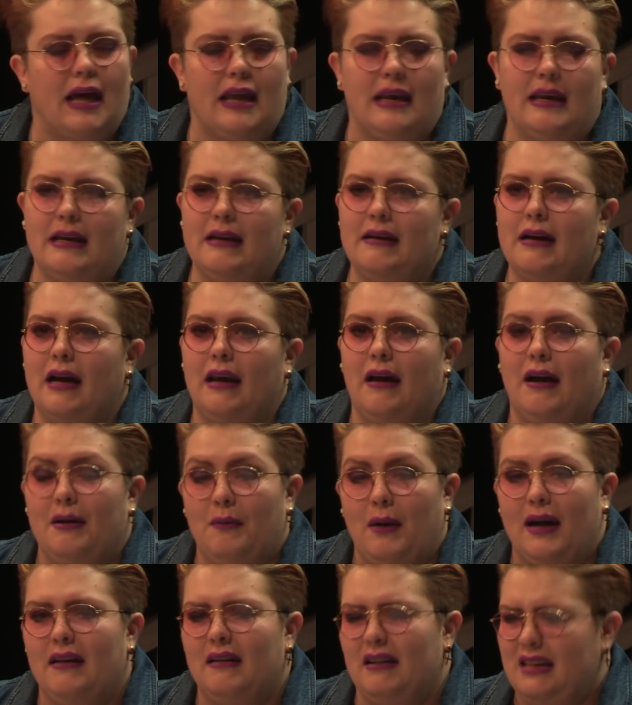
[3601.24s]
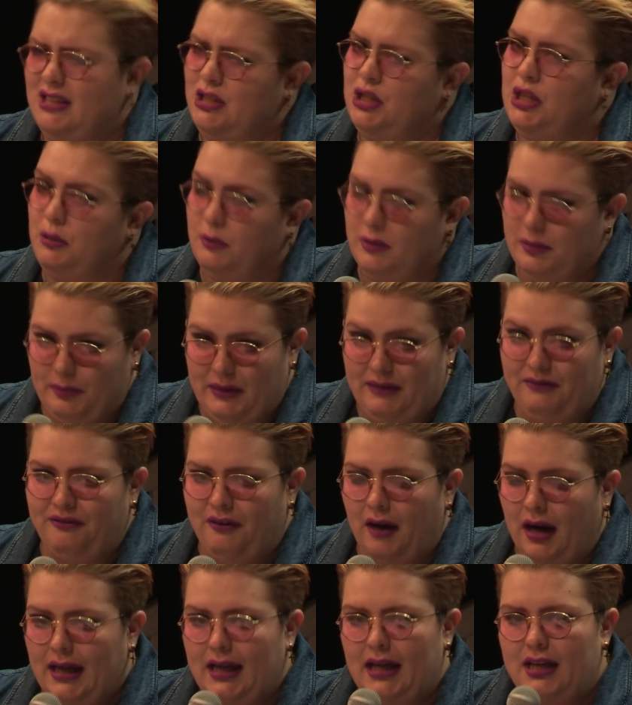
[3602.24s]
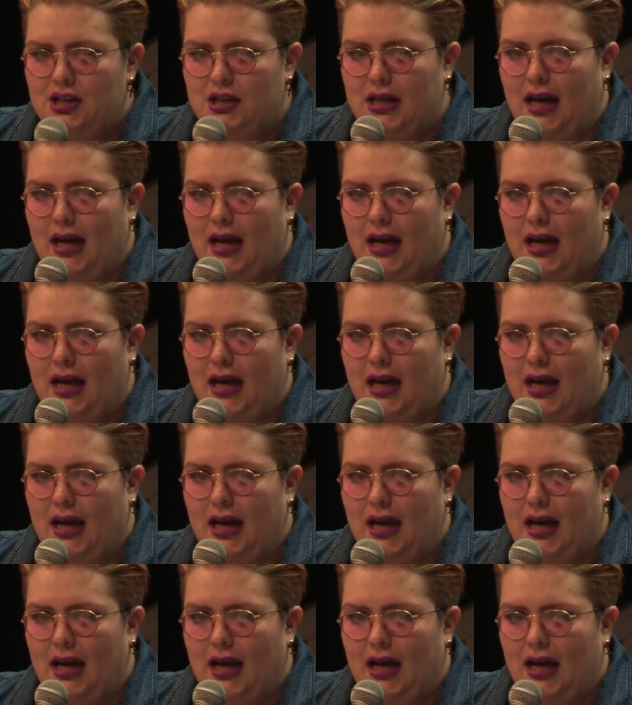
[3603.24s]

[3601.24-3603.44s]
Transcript: And, and I went, and she would be fucking